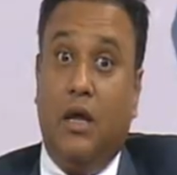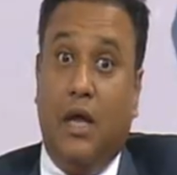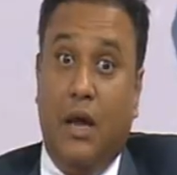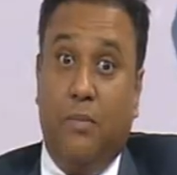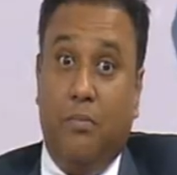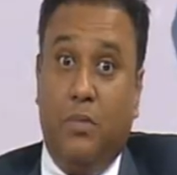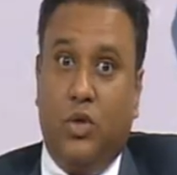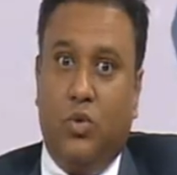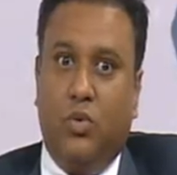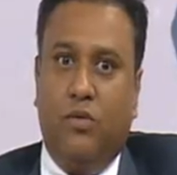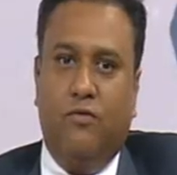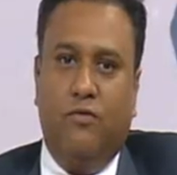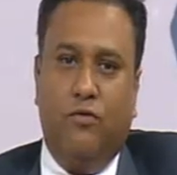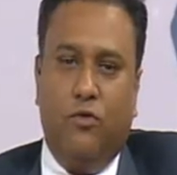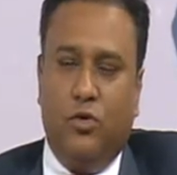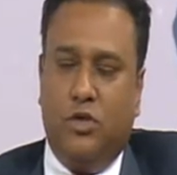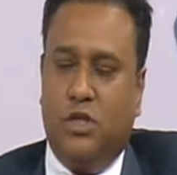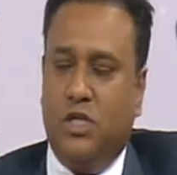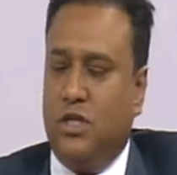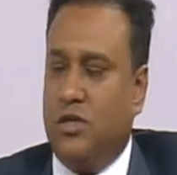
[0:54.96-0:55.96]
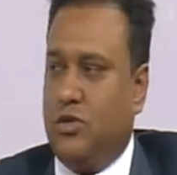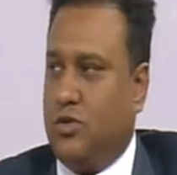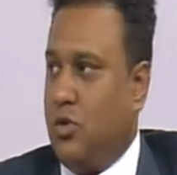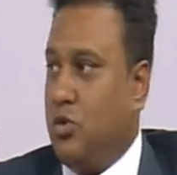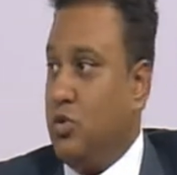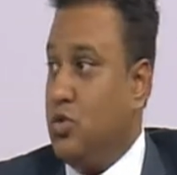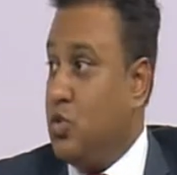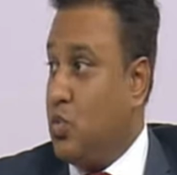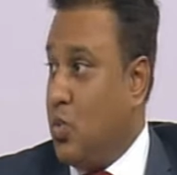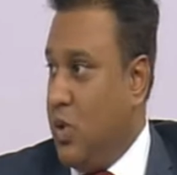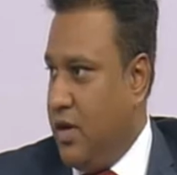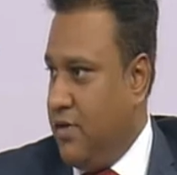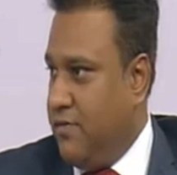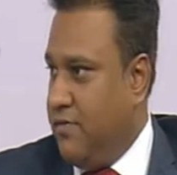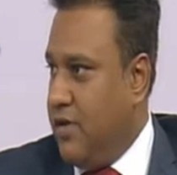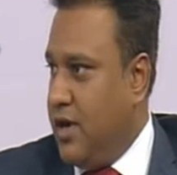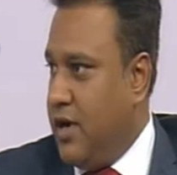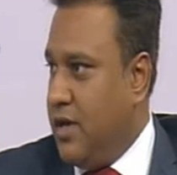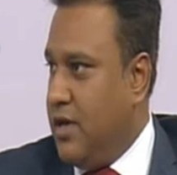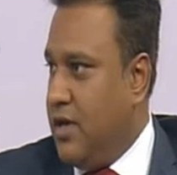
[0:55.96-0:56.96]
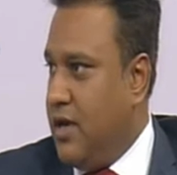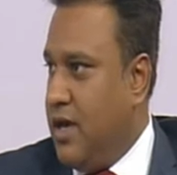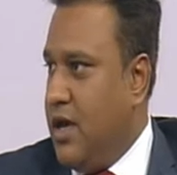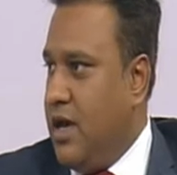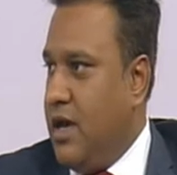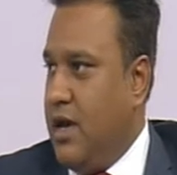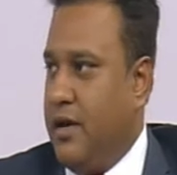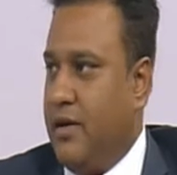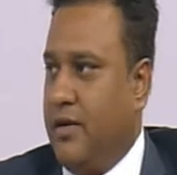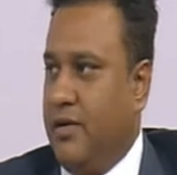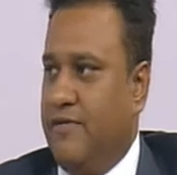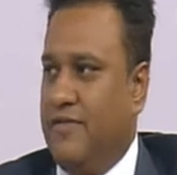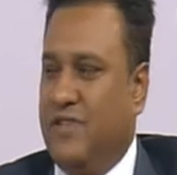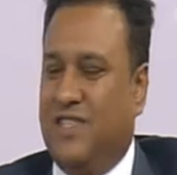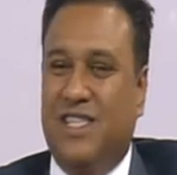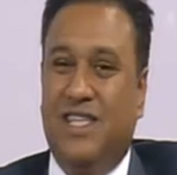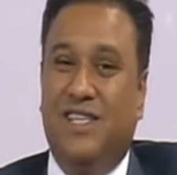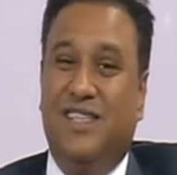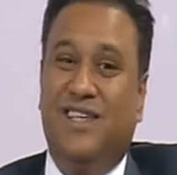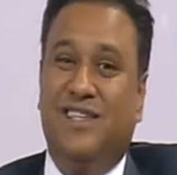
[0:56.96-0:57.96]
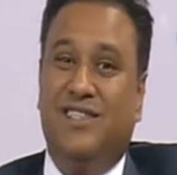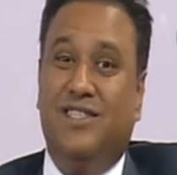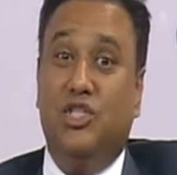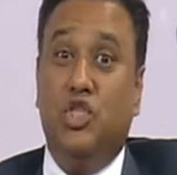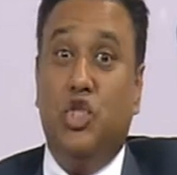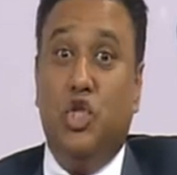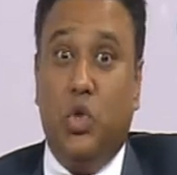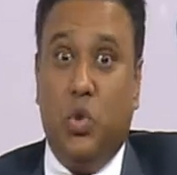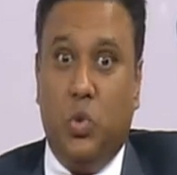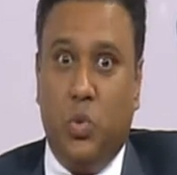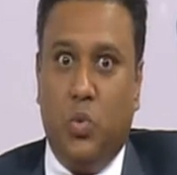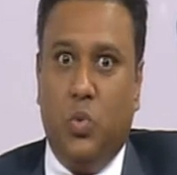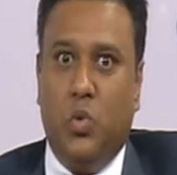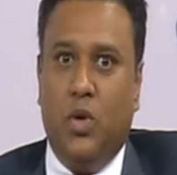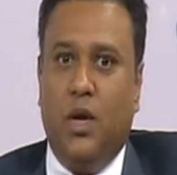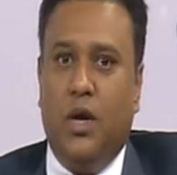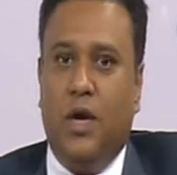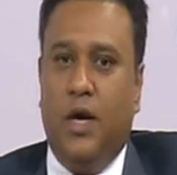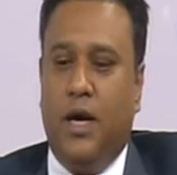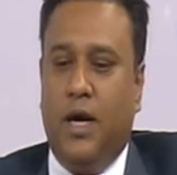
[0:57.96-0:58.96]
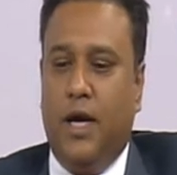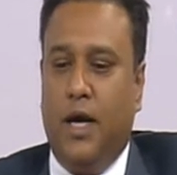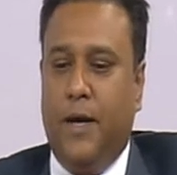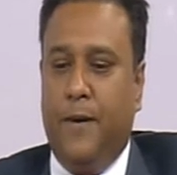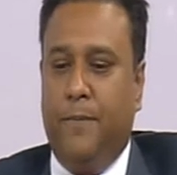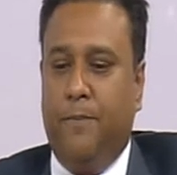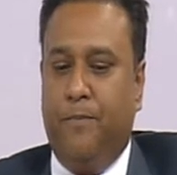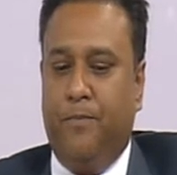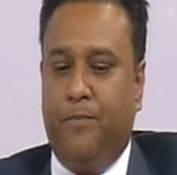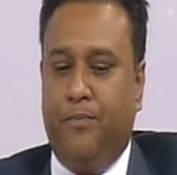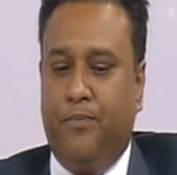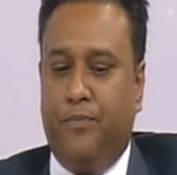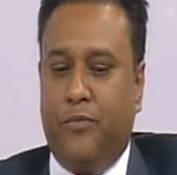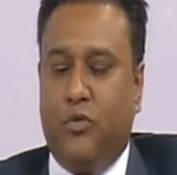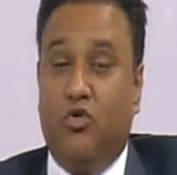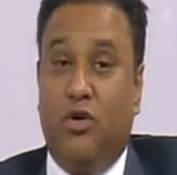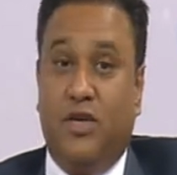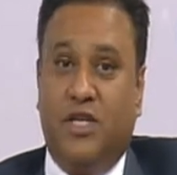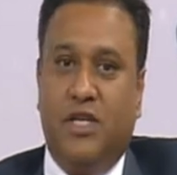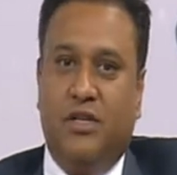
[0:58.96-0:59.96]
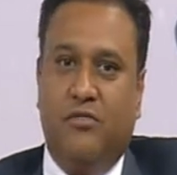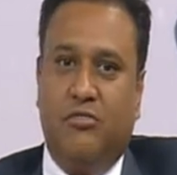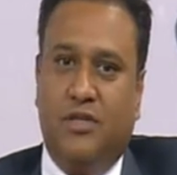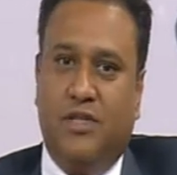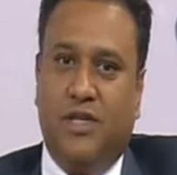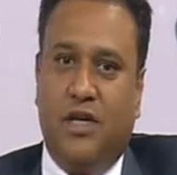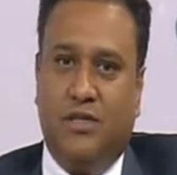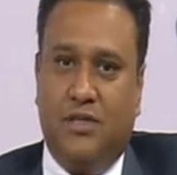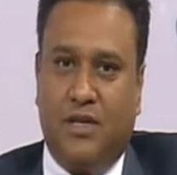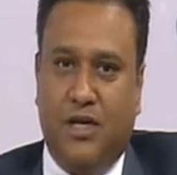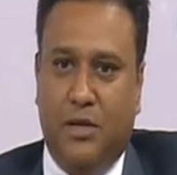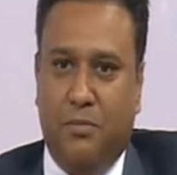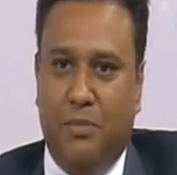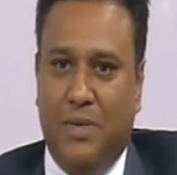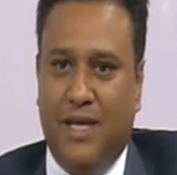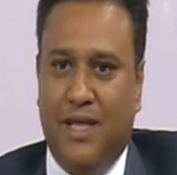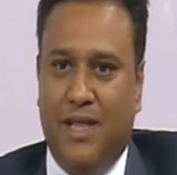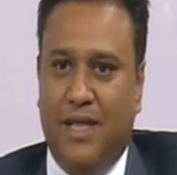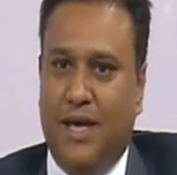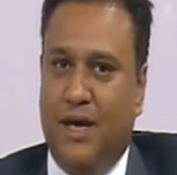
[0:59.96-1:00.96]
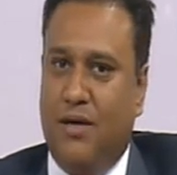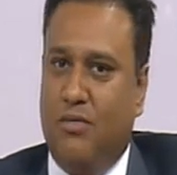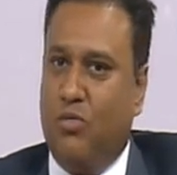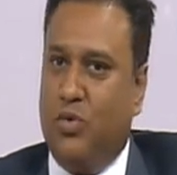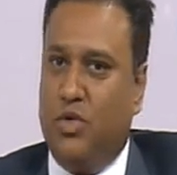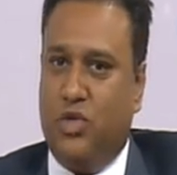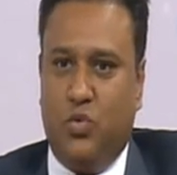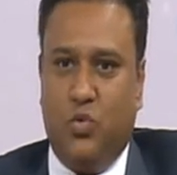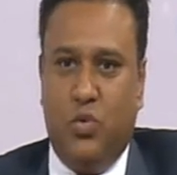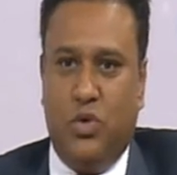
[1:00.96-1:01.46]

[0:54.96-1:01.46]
And between 40 years old to qualify. And obviously there's new criteria that's going to be there, which we